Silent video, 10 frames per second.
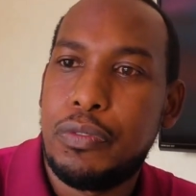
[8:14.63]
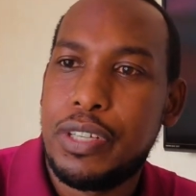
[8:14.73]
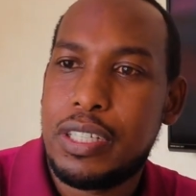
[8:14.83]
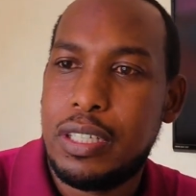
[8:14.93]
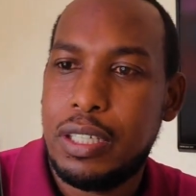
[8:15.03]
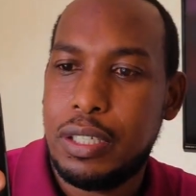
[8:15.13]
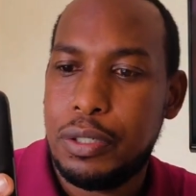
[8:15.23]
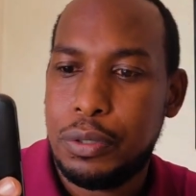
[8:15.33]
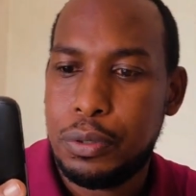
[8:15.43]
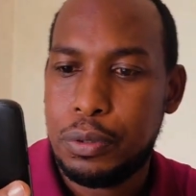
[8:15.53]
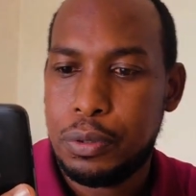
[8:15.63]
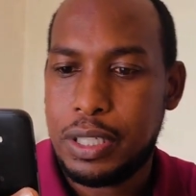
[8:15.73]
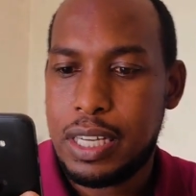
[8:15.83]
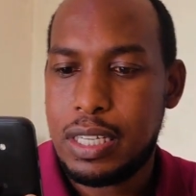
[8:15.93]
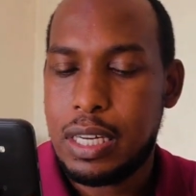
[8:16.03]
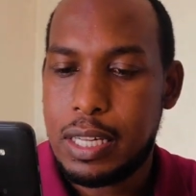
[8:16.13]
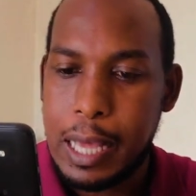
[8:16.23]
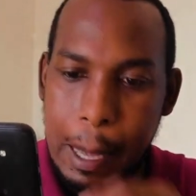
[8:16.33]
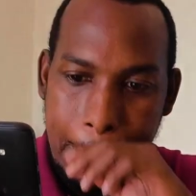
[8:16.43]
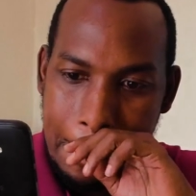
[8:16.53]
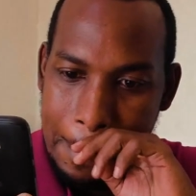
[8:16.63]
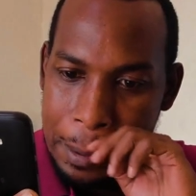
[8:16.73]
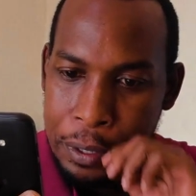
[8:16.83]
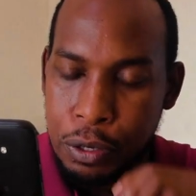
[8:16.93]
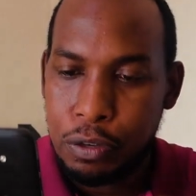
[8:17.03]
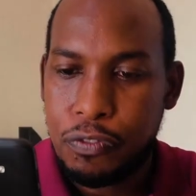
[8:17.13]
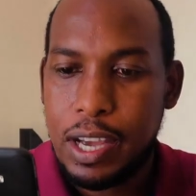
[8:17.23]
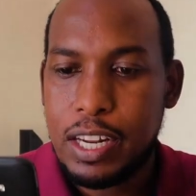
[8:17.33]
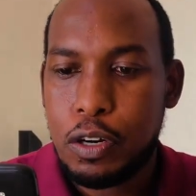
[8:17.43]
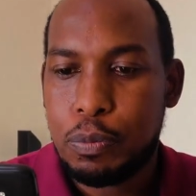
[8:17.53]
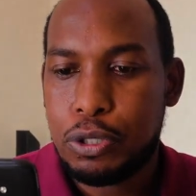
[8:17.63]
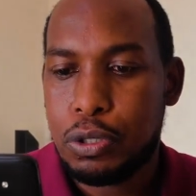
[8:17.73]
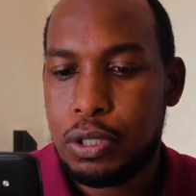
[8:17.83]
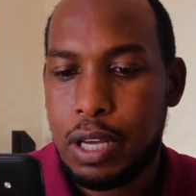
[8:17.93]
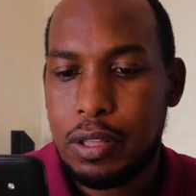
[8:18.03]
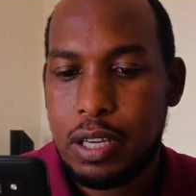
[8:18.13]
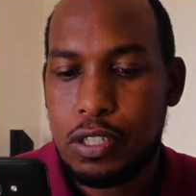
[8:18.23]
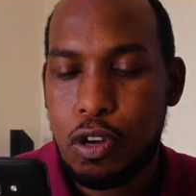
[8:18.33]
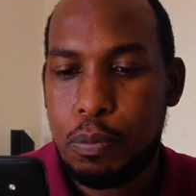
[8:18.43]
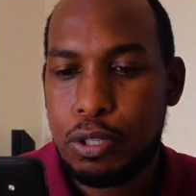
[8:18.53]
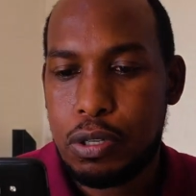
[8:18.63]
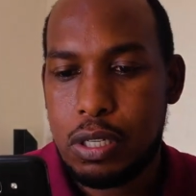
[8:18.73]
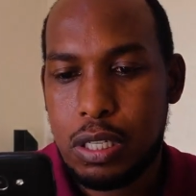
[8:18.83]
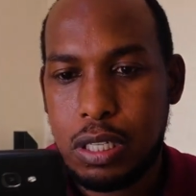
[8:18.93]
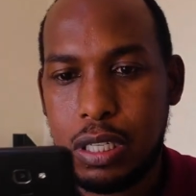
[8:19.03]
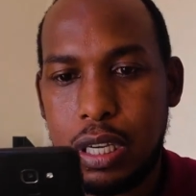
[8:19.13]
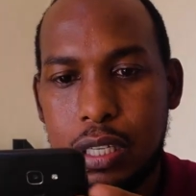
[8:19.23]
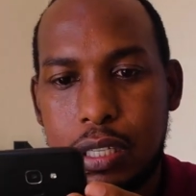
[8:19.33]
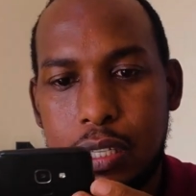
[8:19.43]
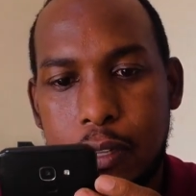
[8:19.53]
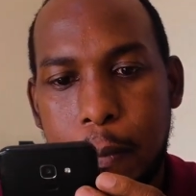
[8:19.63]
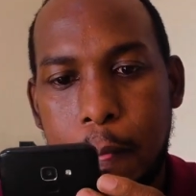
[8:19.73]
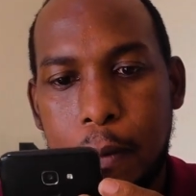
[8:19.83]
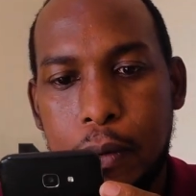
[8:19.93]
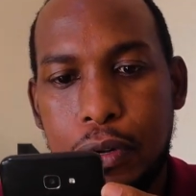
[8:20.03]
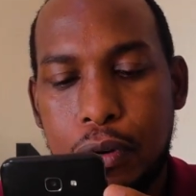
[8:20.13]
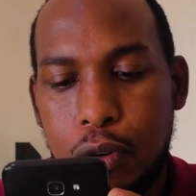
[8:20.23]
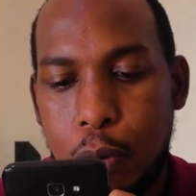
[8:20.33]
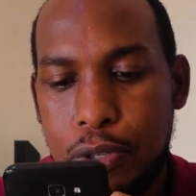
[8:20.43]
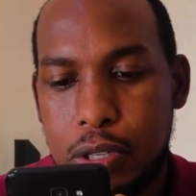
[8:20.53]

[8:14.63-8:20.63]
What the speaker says: obviously you get in there, you'll find an option, I think it's option 6. When you go